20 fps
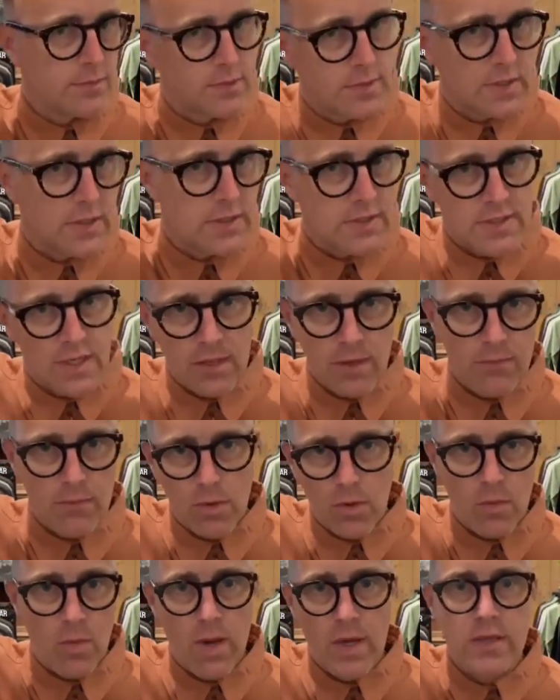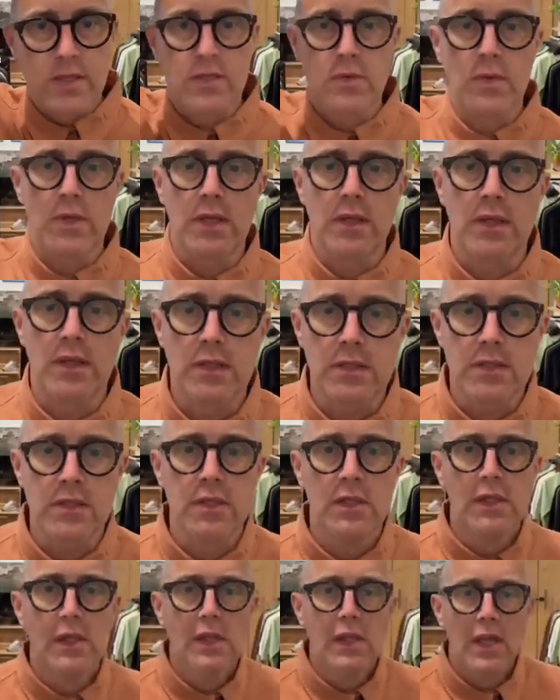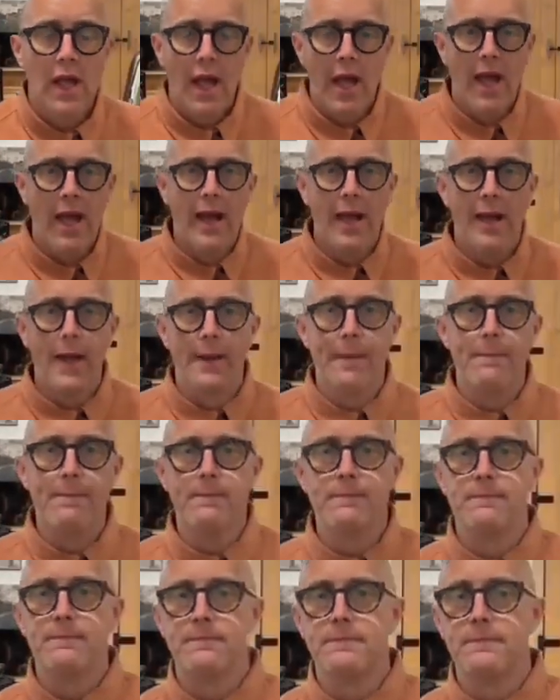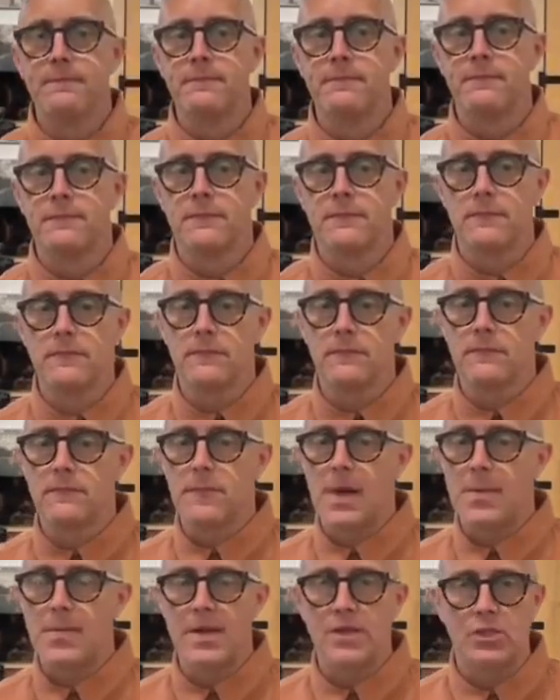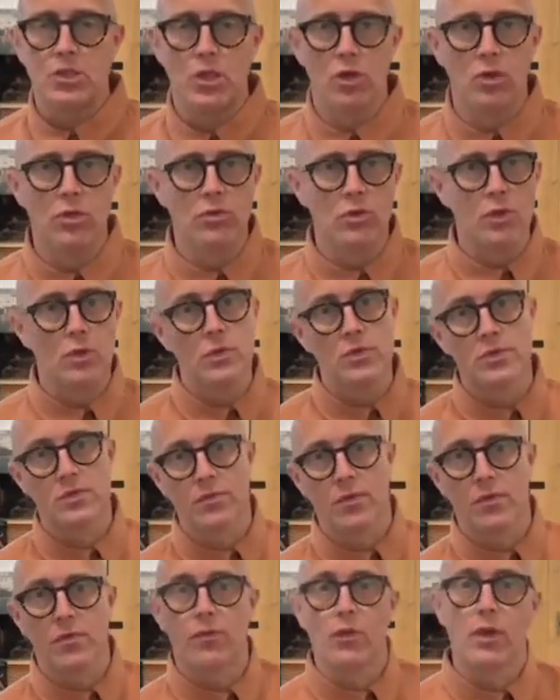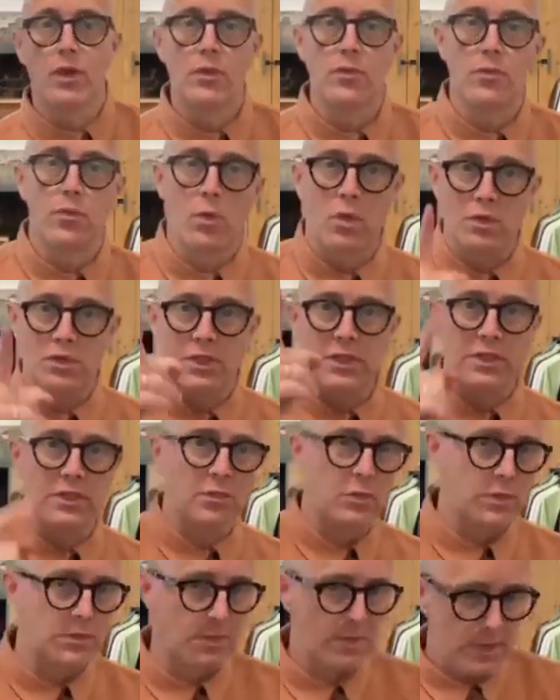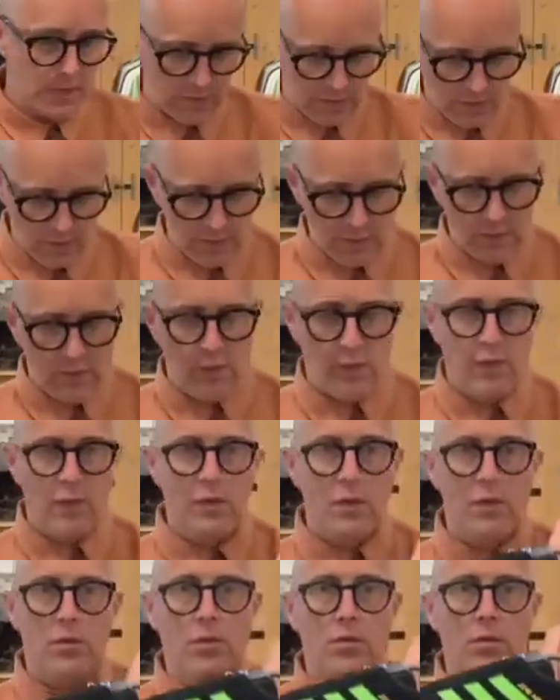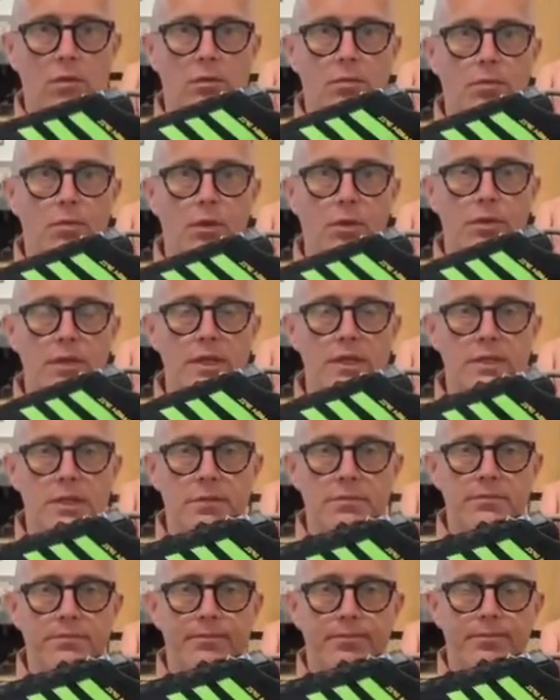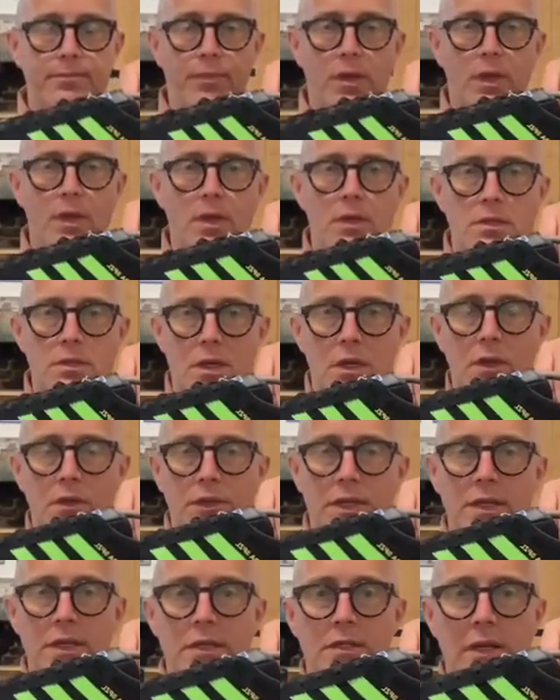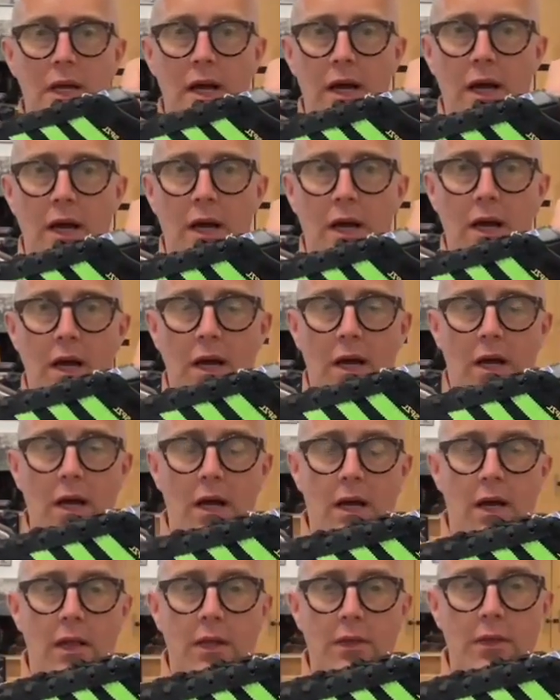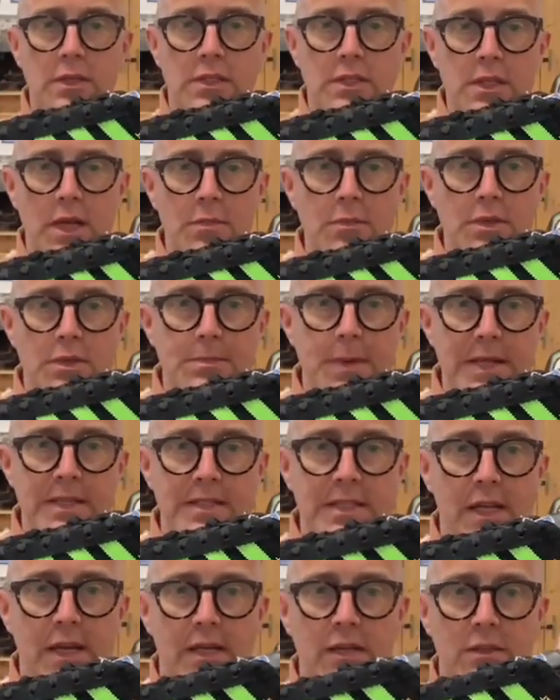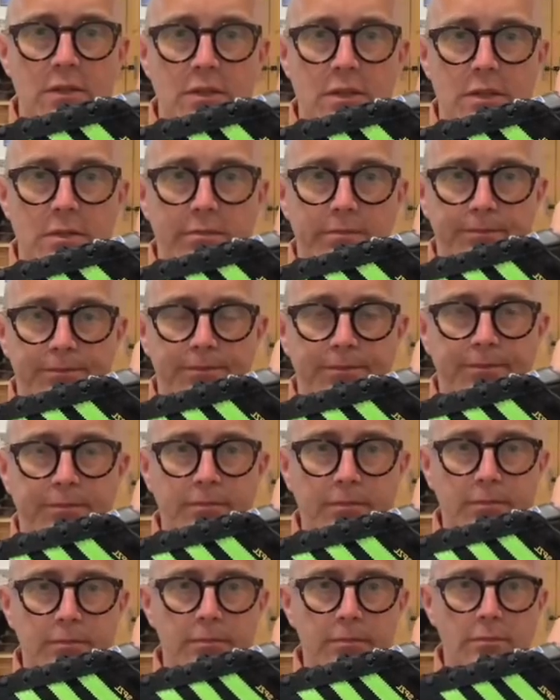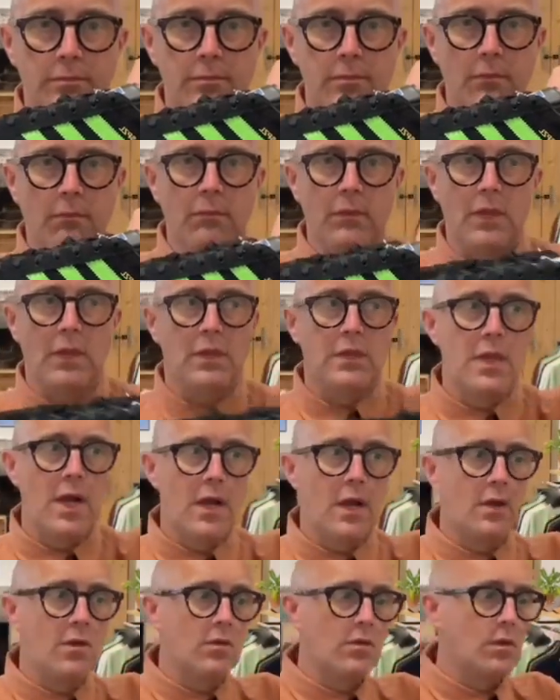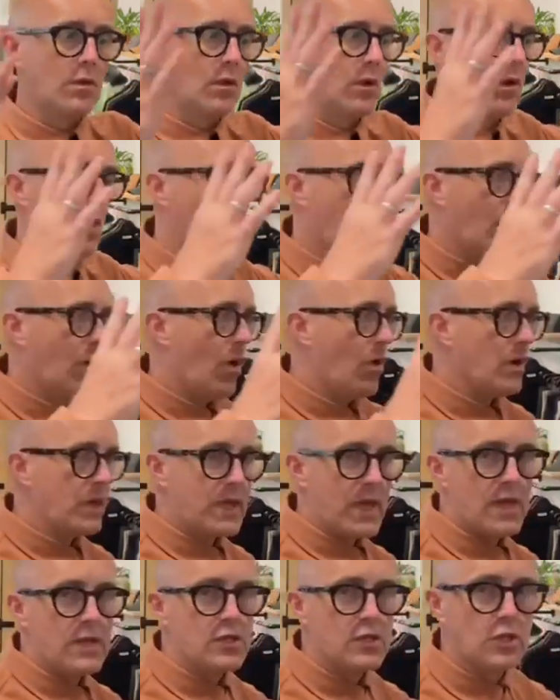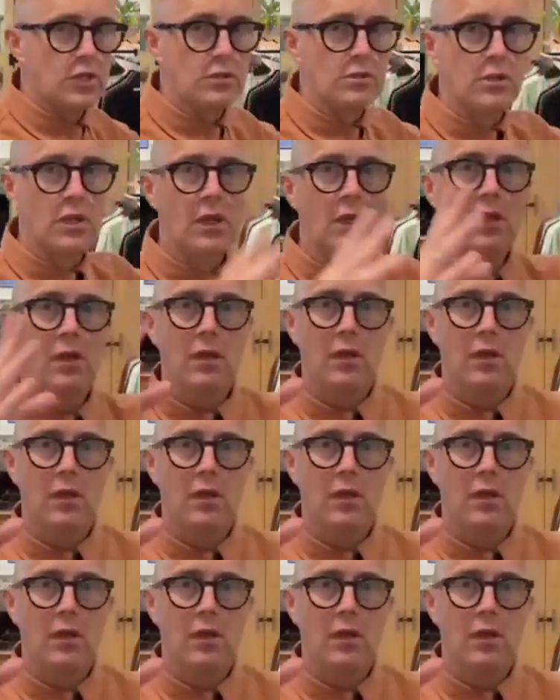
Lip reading: you can tell I'm not quite in the swing of things. My mate Sean, who's funny enough watching as we speak, brought these in. So these are the Samba Specials. Now, on occasion,